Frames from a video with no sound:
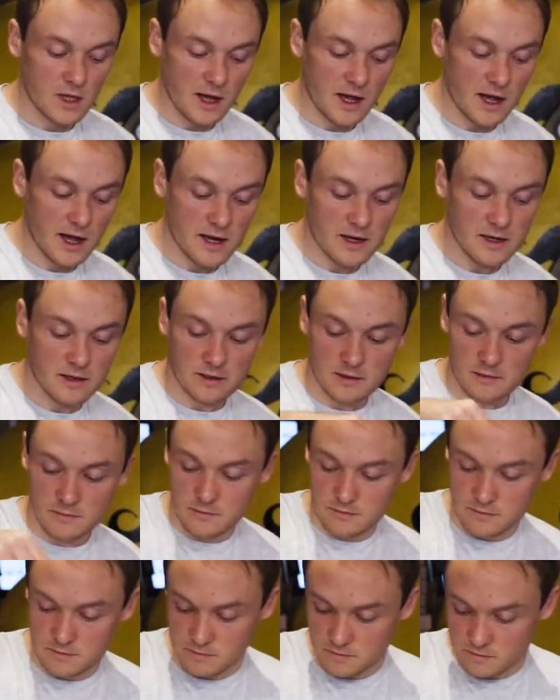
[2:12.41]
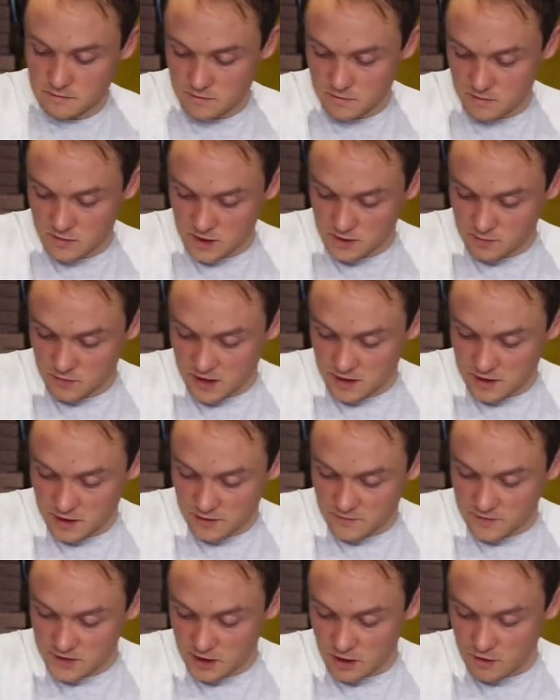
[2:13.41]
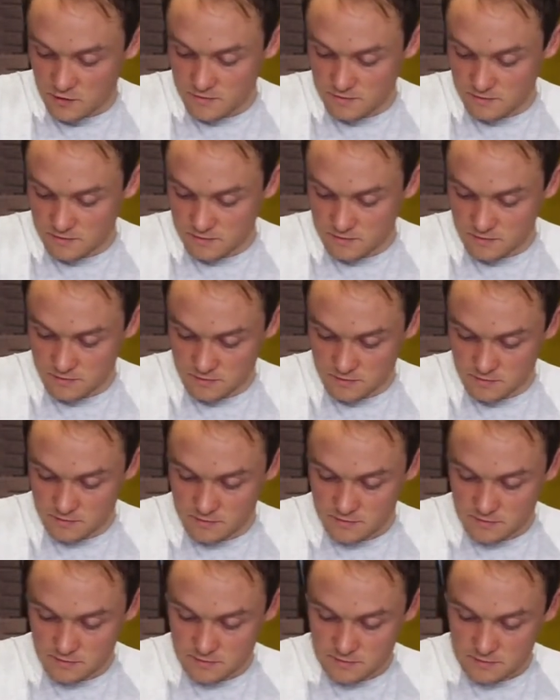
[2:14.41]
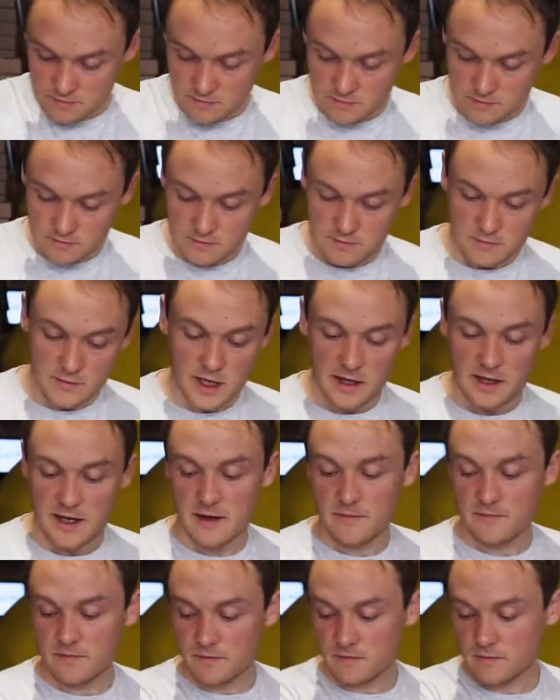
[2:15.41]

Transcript: and sprinkle of salt, like that.